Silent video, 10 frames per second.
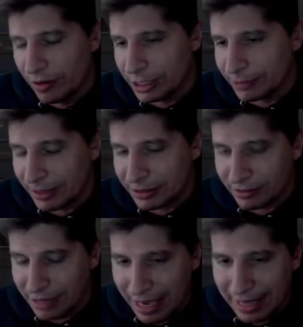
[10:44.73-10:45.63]
to special
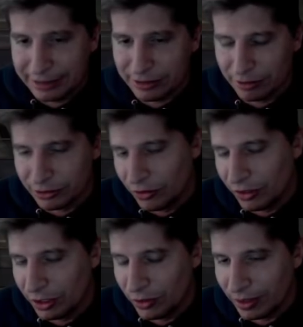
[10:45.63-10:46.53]
cancel, so you
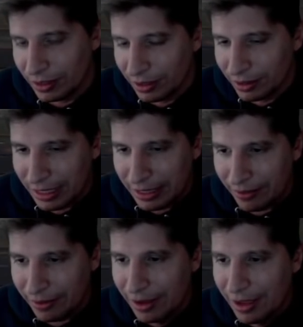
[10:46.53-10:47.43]
can do it a little
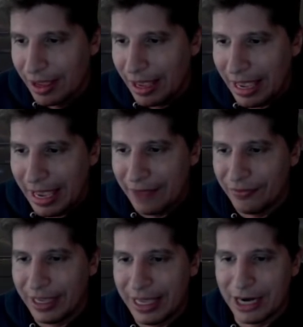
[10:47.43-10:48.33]
later, and
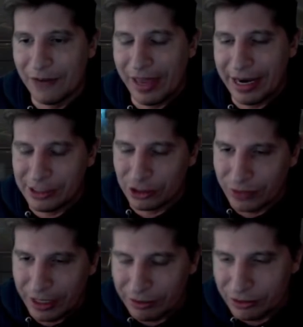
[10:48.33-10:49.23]
the hit advantage is
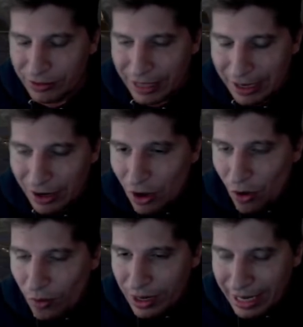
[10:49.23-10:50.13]
greater so that
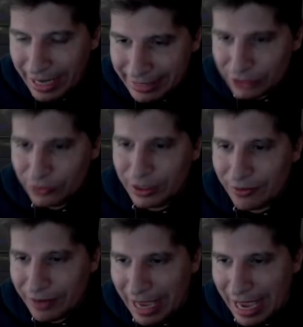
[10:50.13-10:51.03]
when it hits, you can
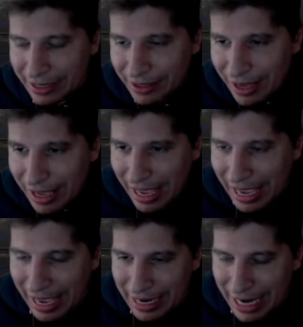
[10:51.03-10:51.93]
react
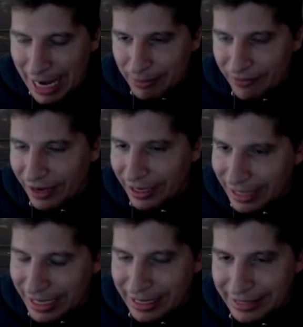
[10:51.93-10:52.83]
and amplify
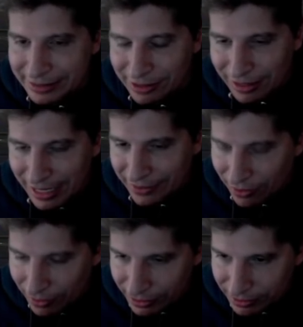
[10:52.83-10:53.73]
late and still land the
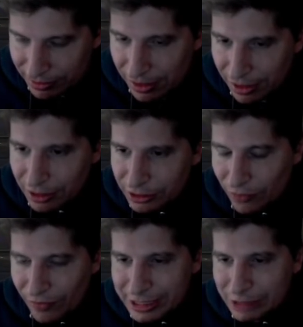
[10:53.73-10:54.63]
launcher. So
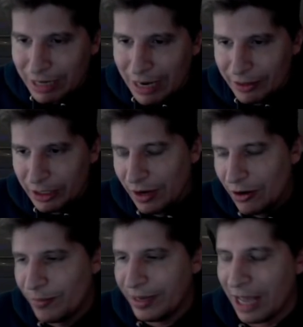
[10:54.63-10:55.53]
this is what I would do. It
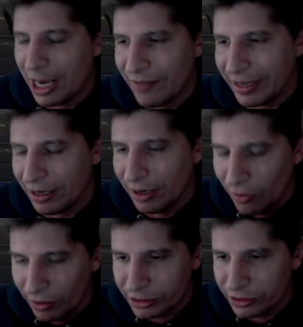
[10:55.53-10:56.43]
would be kind of like a
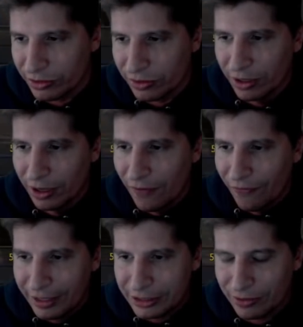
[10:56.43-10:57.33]
launcher
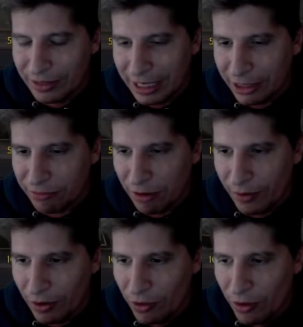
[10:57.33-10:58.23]
that you're like
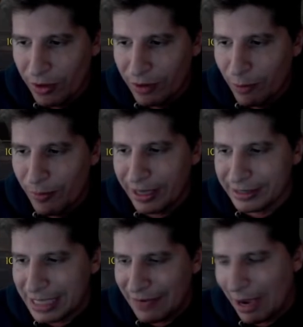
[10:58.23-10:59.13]
throwing. Although it would be
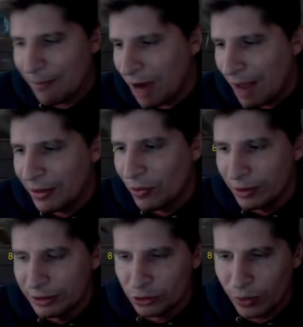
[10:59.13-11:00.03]
unsafe, I probably
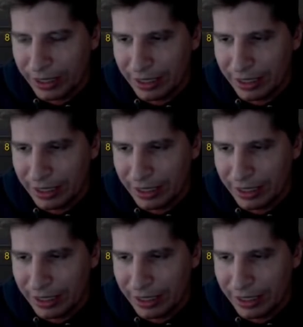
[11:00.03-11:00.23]
wouldn't tweak the